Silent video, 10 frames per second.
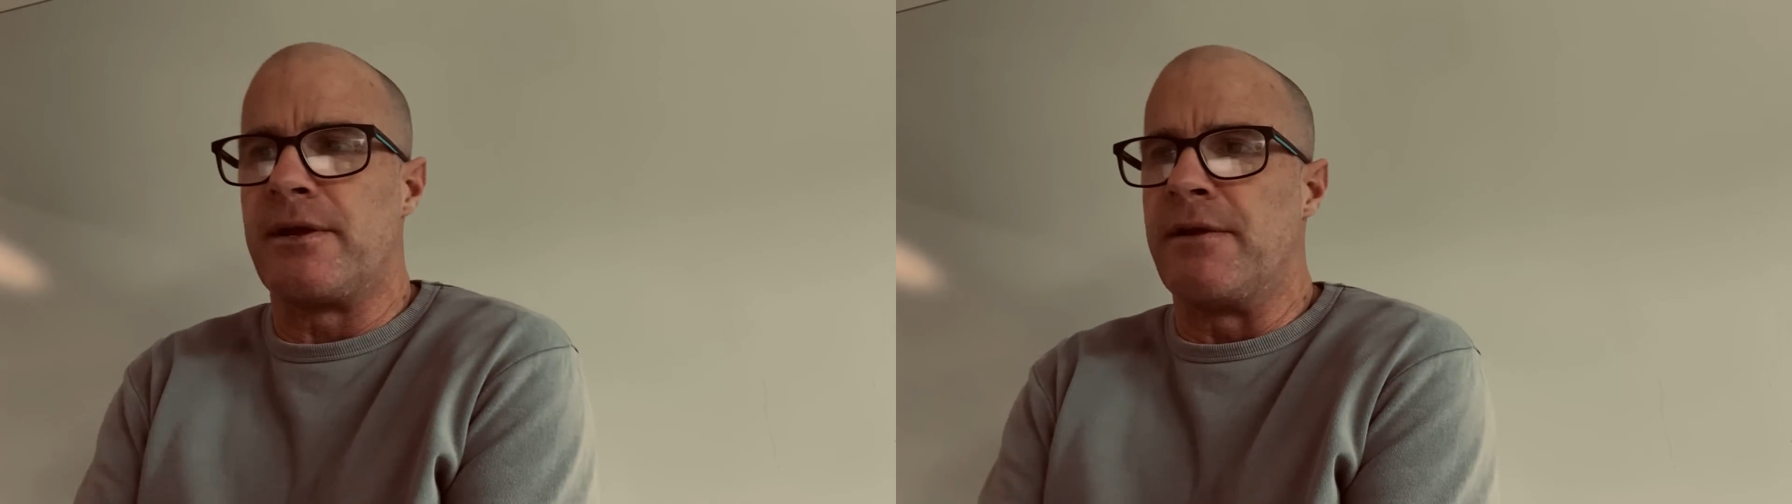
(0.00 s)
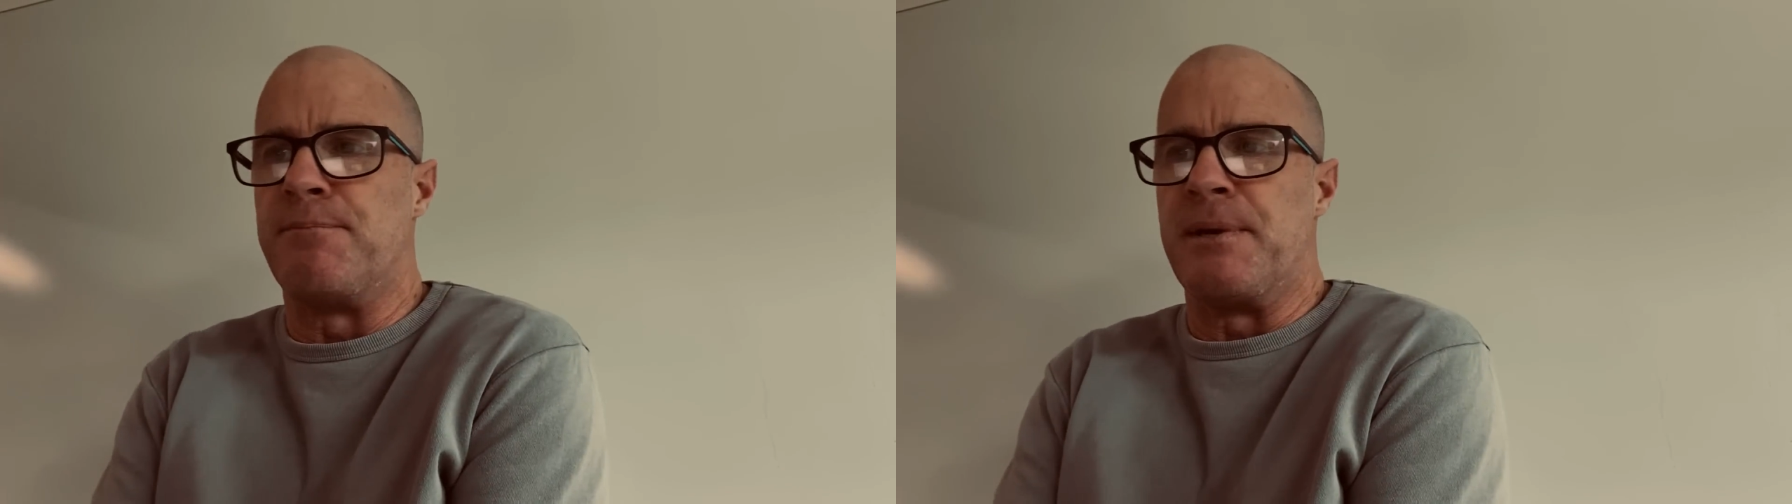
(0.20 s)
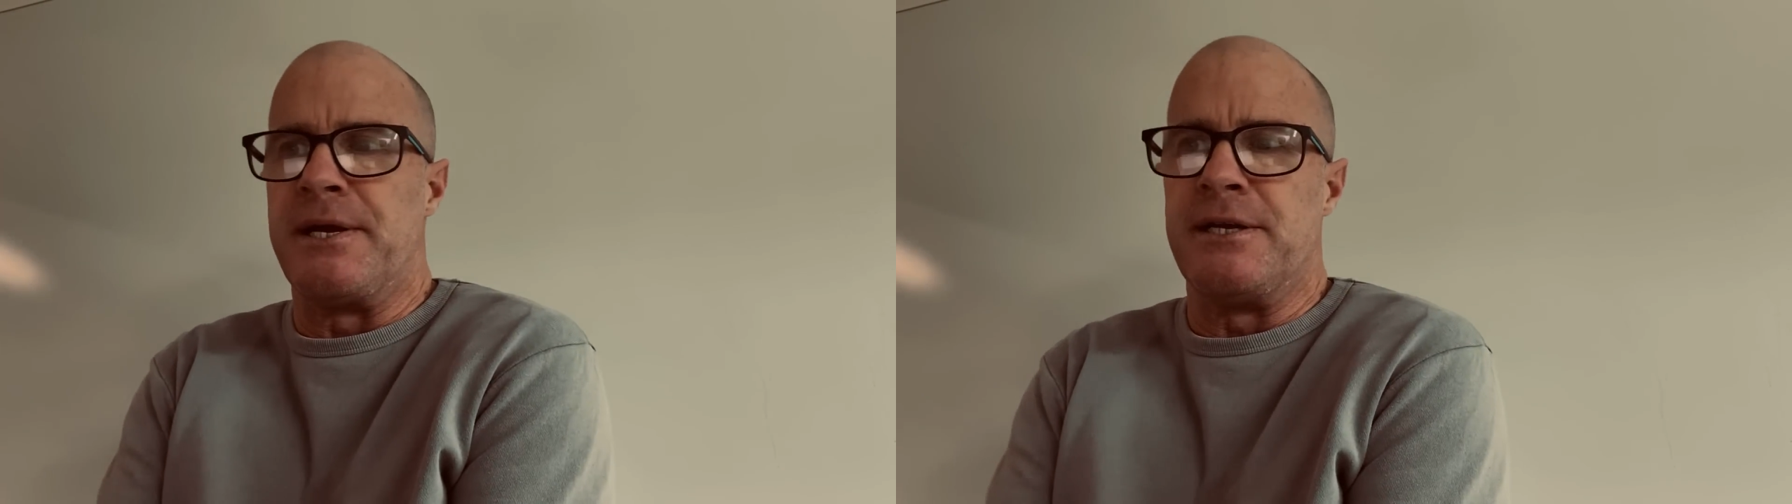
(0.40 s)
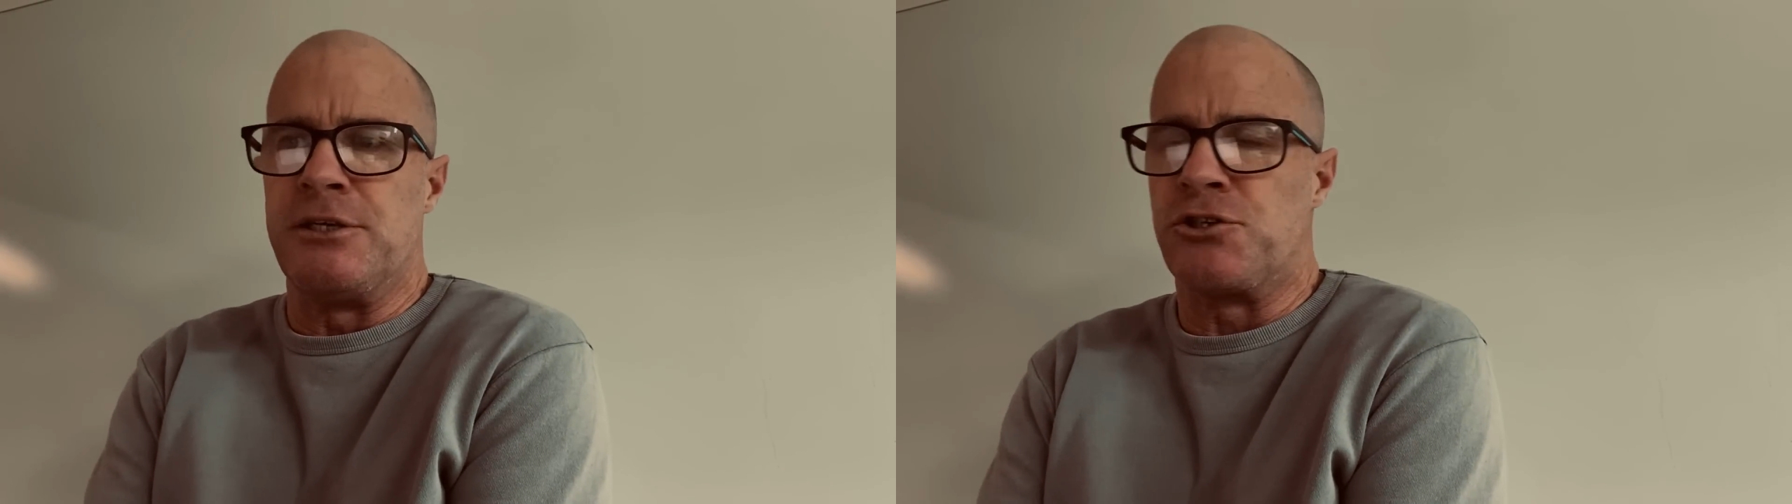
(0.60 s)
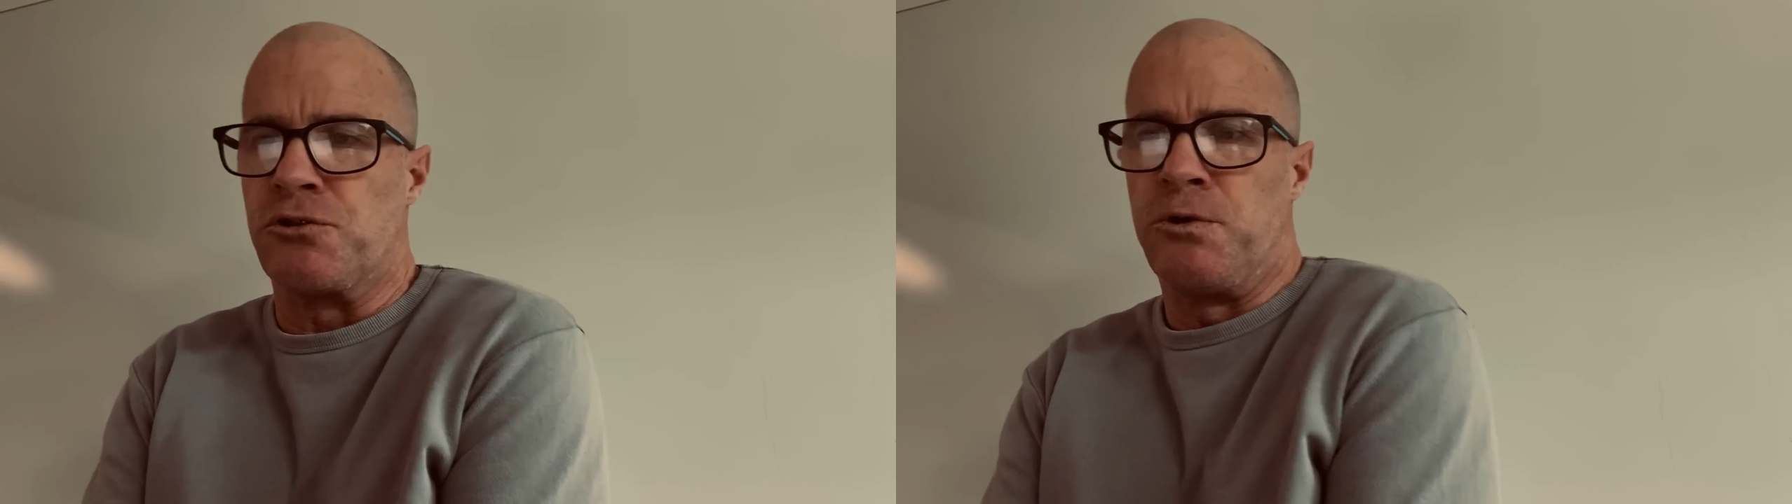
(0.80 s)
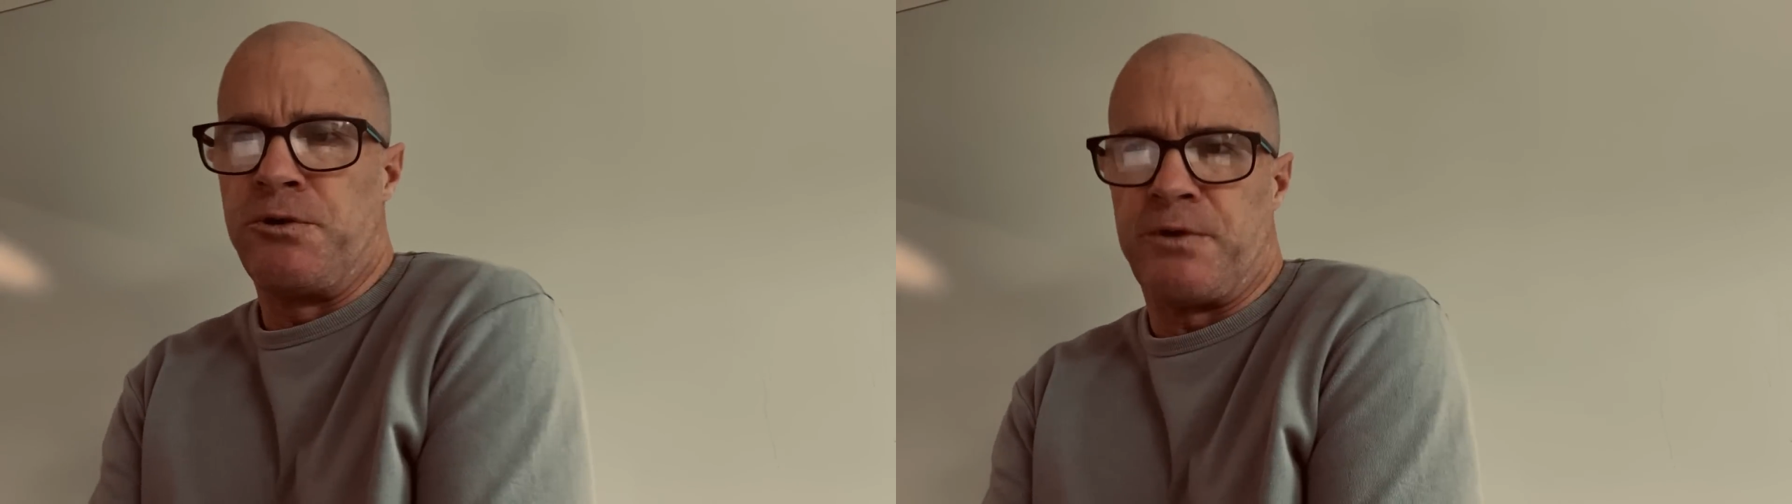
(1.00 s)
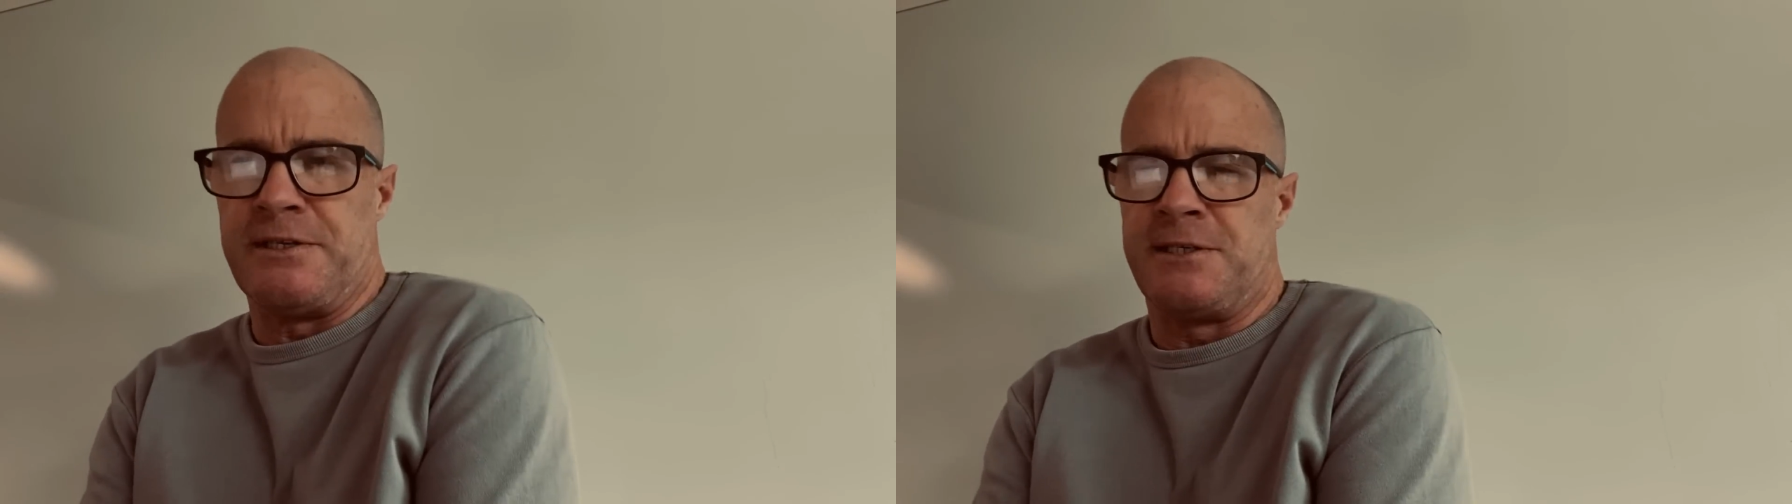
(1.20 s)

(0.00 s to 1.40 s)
have been extraordinary.